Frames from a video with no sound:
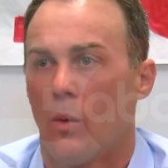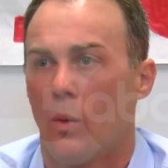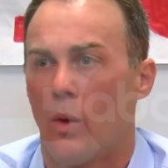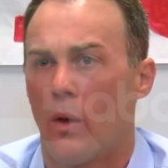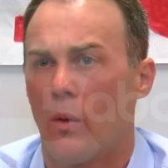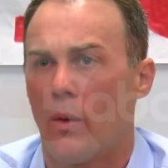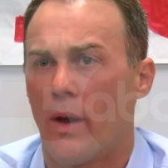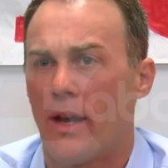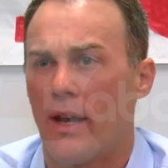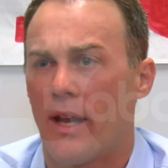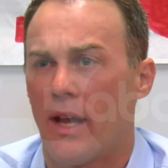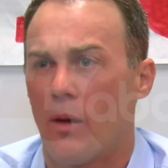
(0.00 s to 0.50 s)

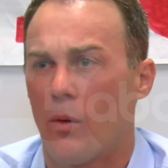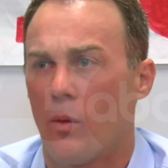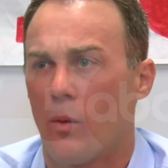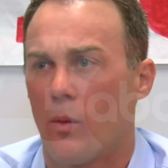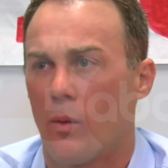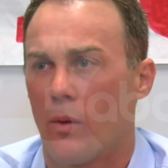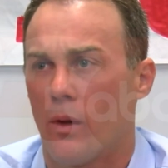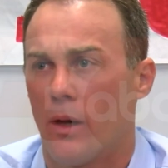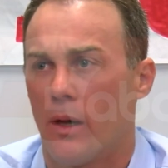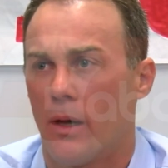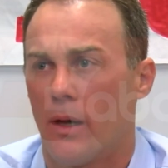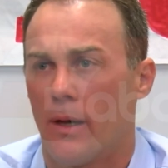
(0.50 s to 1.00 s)
Well, right now,
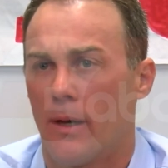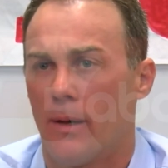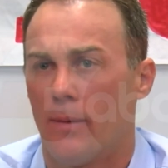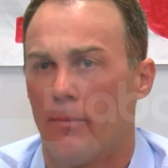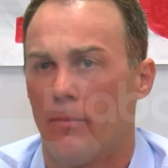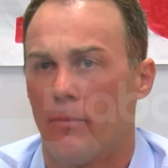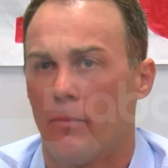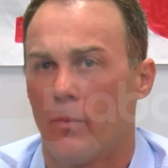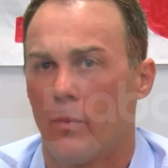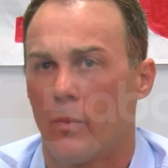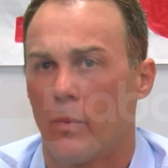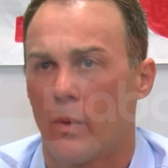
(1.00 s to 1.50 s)

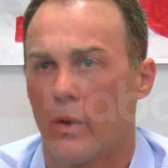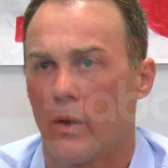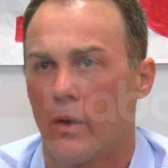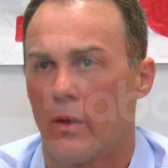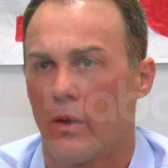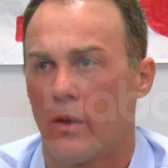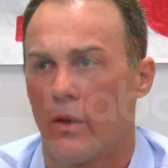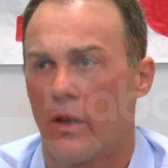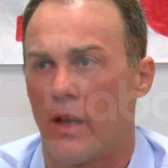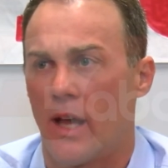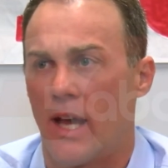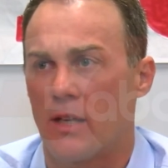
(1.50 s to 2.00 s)
um,
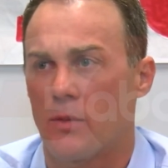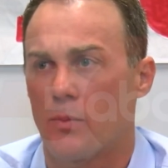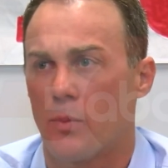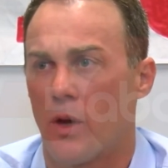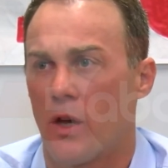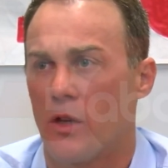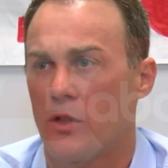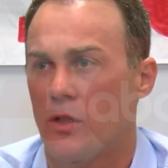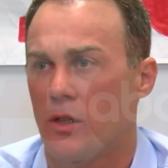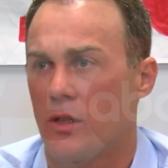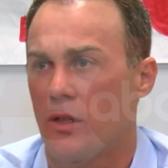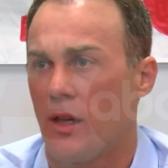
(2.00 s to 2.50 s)
the last
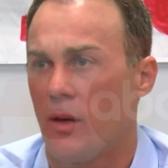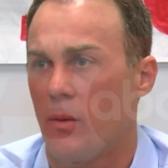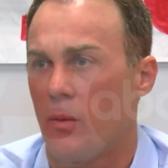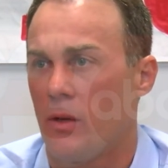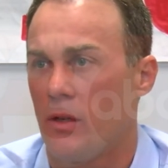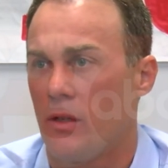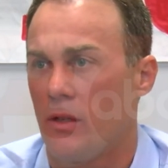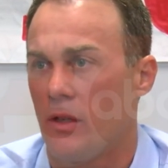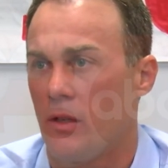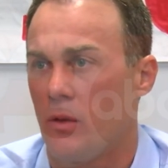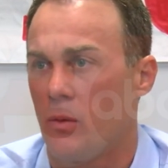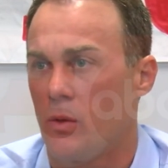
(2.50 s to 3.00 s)
project that
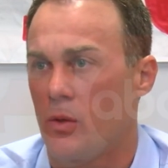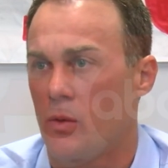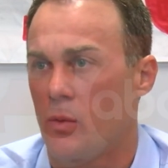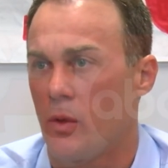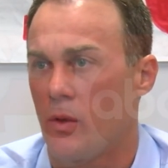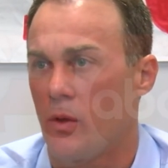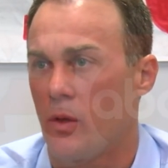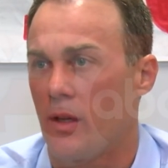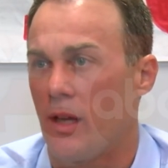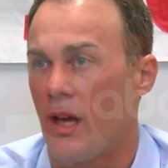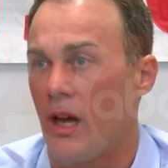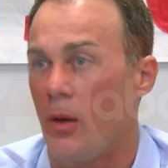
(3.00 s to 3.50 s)
we did was
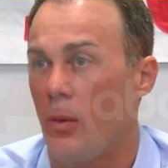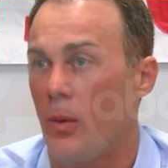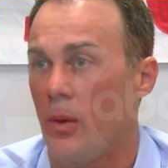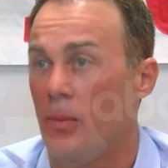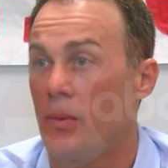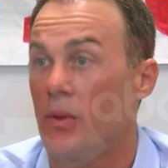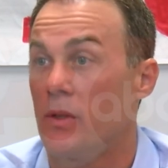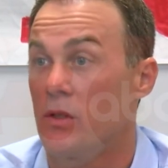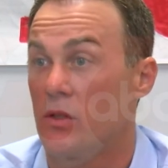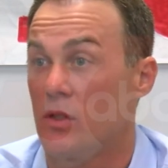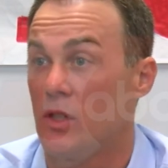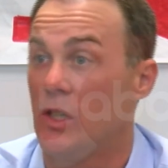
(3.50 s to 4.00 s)
with the Cal
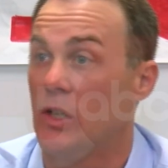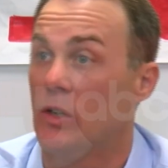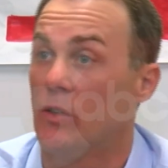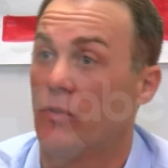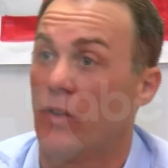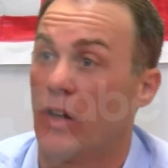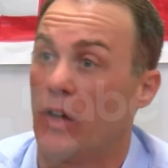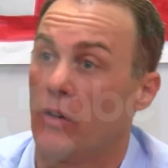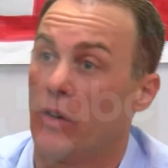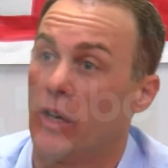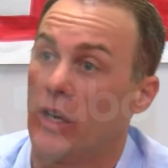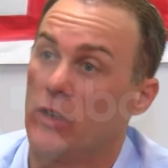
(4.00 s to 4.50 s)
Ripken Senior
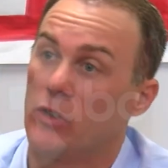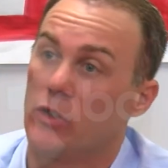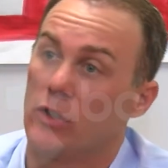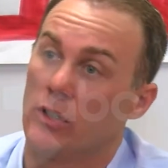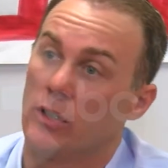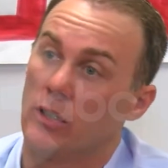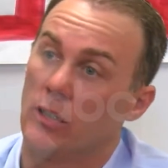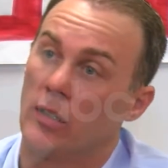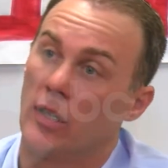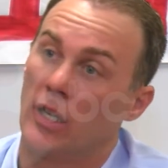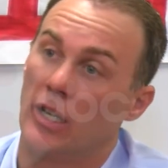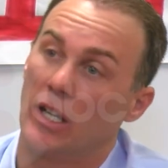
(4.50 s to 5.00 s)

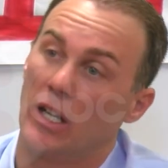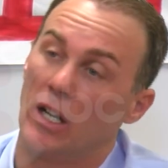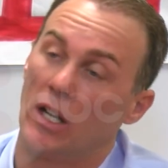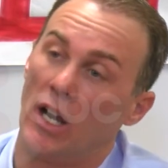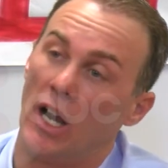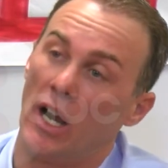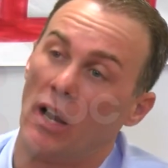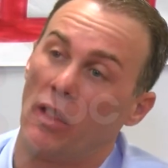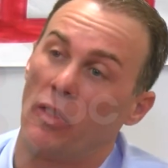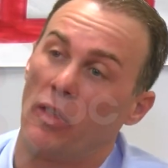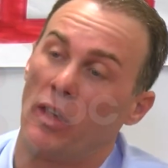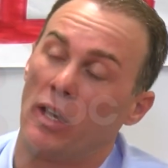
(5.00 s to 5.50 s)
Foundation. They did a
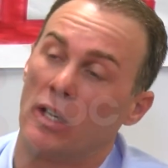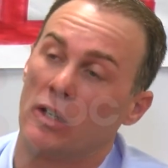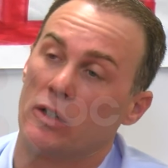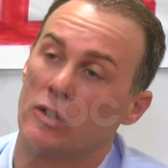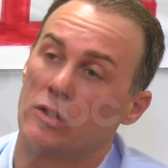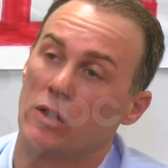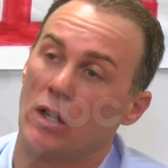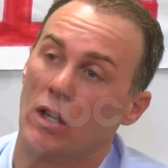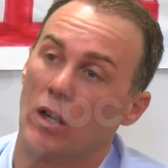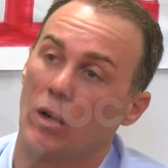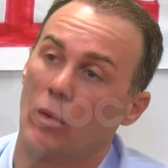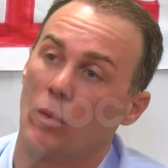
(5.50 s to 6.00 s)
lot of
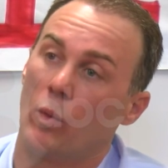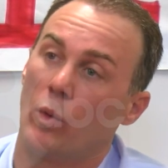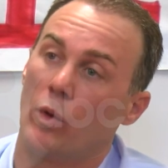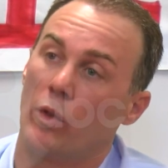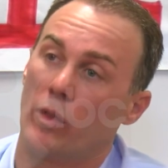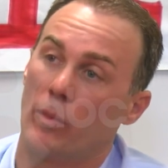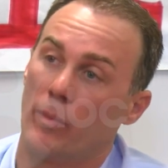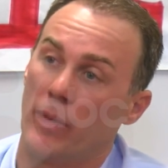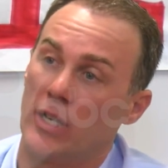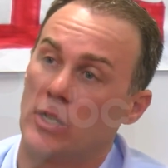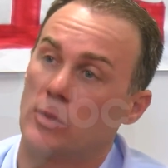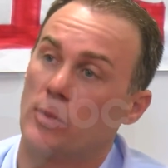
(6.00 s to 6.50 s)
things uh,
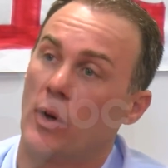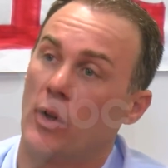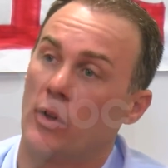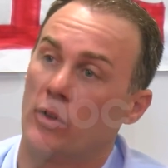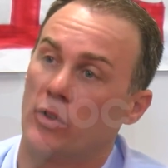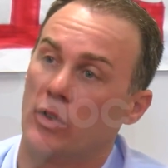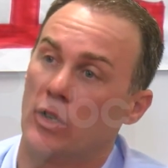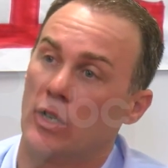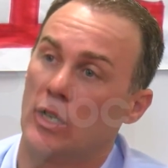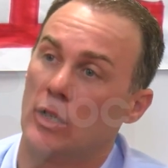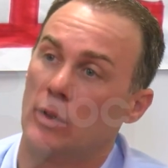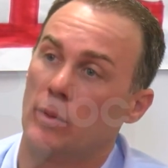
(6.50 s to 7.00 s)
with the baseball
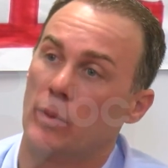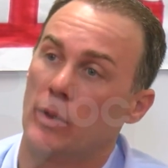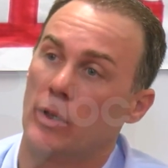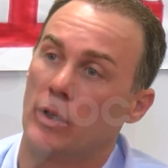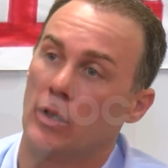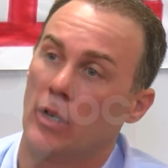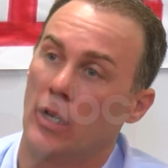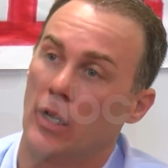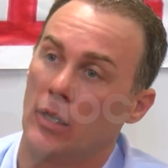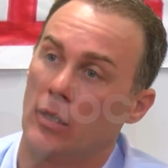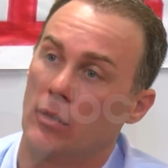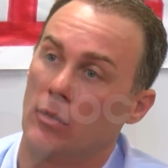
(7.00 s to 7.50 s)
team
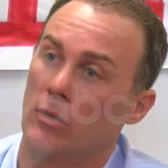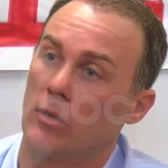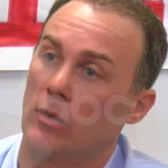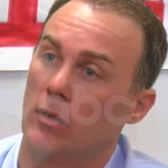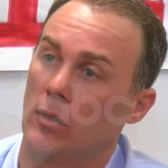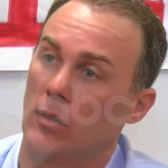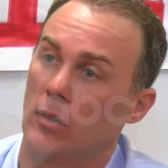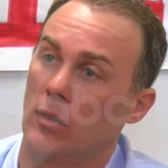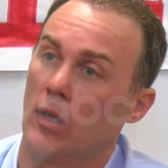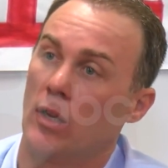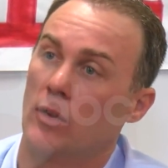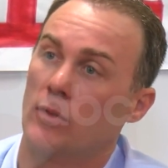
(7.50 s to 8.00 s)
and, and
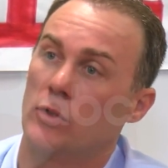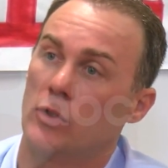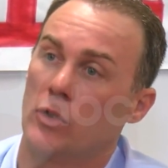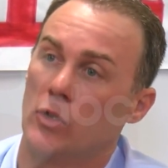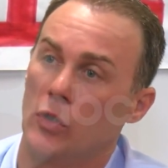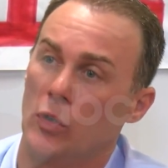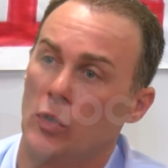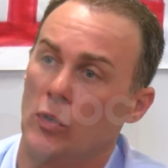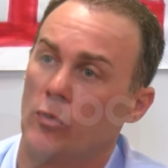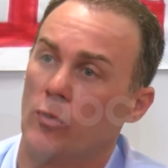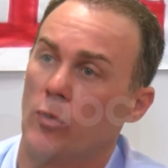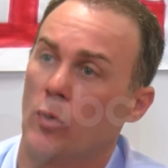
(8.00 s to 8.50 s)
gloves
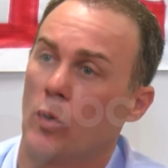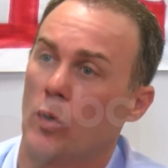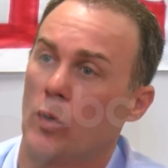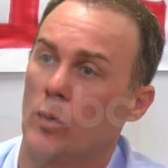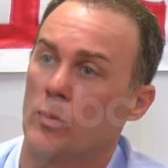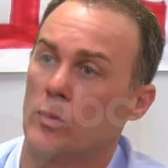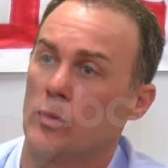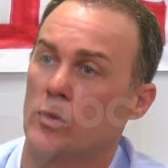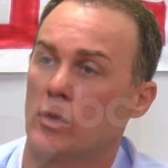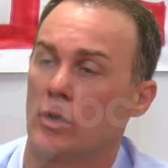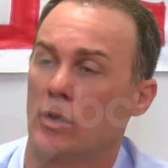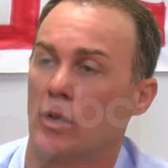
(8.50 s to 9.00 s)
and
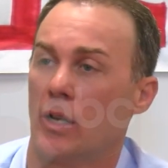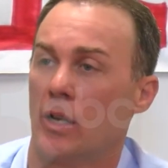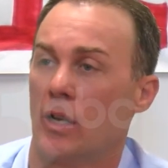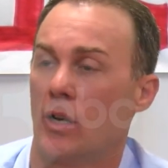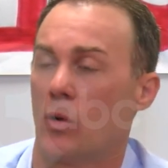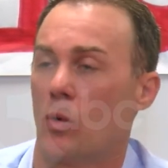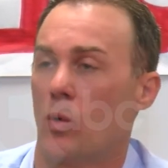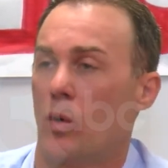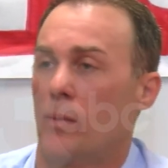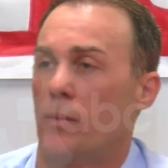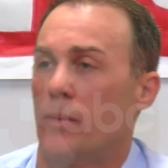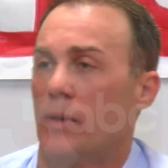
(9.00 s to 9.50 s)
uniforms and, and
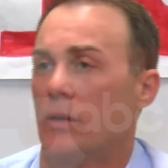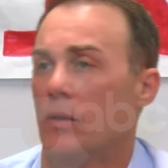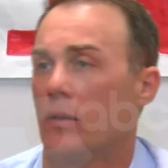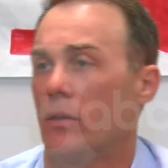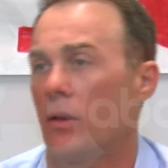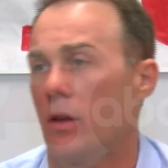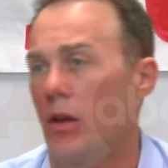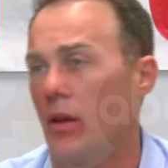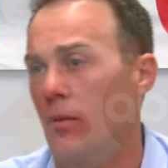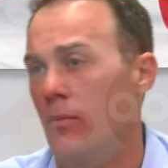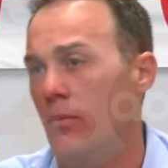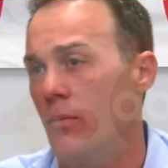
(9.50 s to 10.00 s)

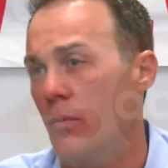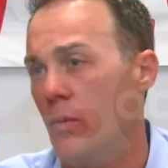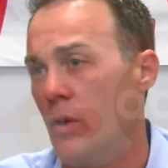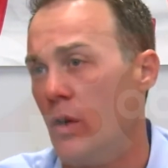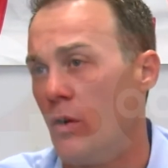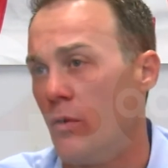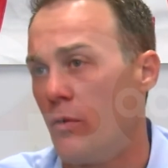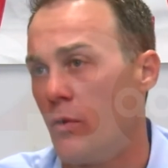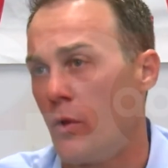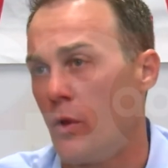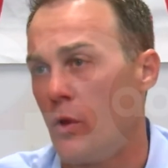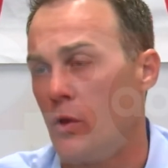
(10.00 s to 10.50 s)
equipment, um, you
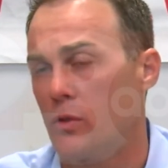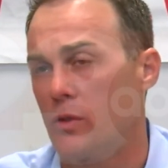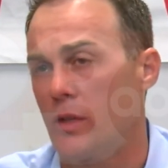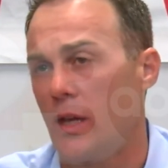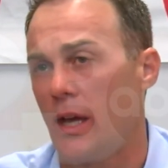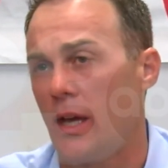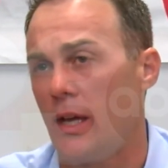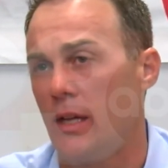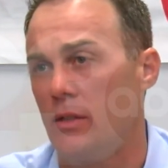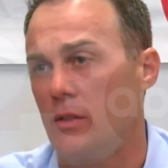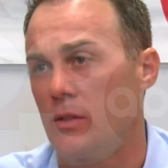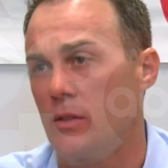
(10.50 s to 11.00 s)
know, for those
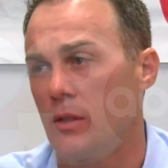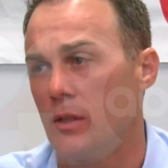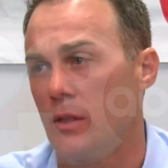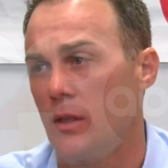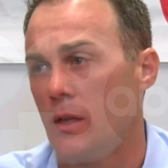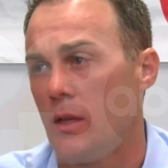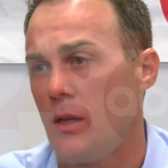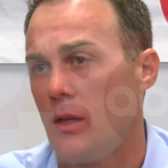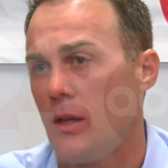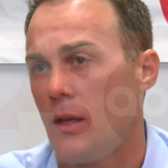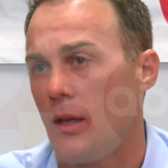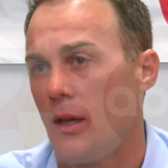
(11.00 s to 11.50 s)
guys. And
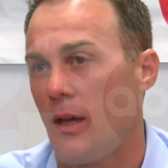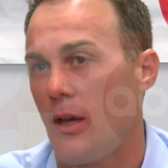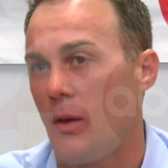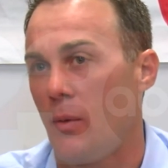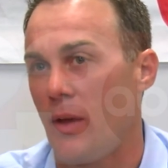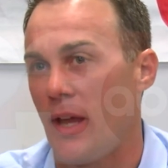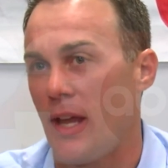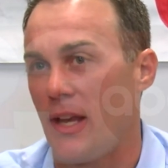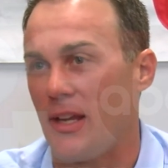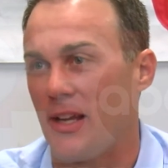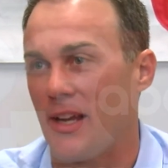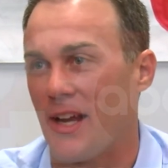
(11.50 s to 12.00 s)
uh,
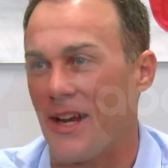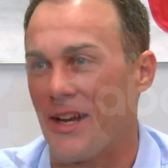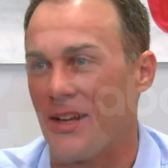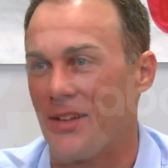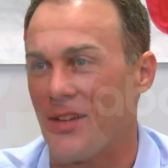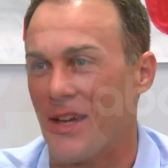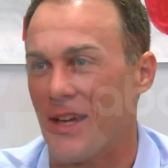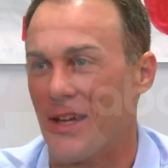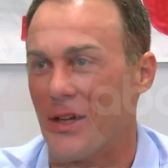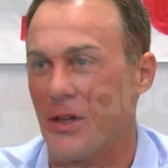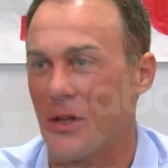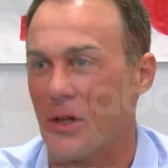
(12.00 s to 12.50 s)
we had to kind of
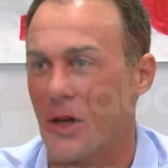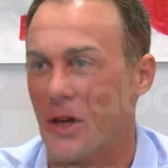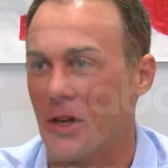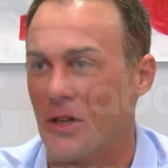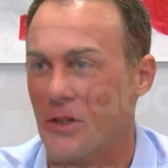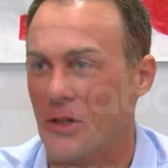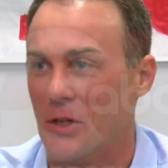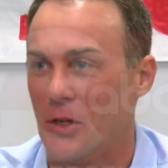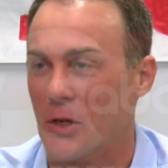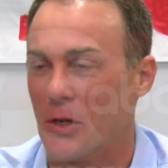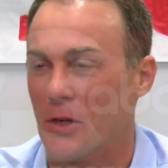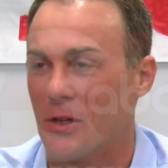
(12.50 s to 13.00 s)
take a, a,
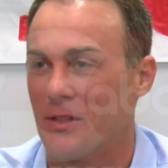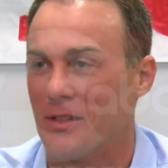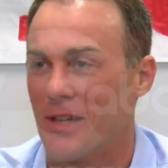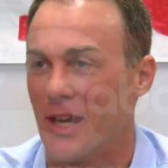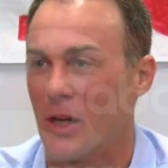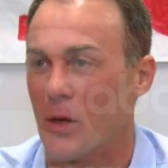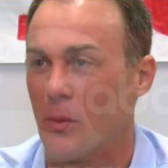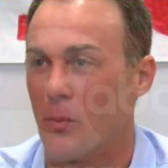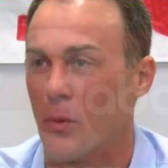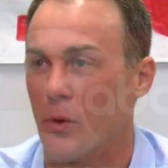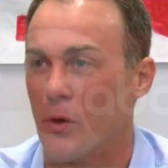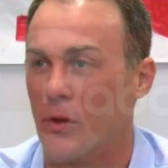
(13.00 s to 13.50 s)
year and
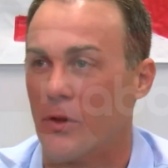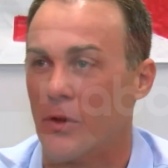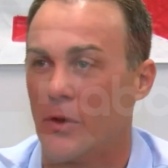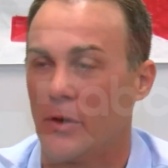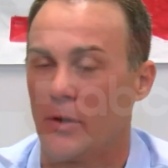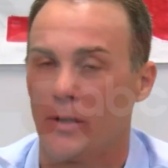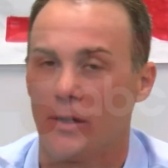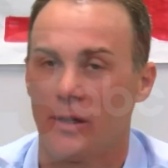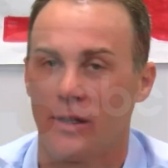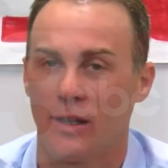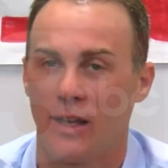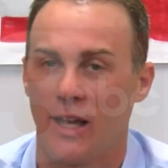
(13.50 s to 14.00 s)
take a breather.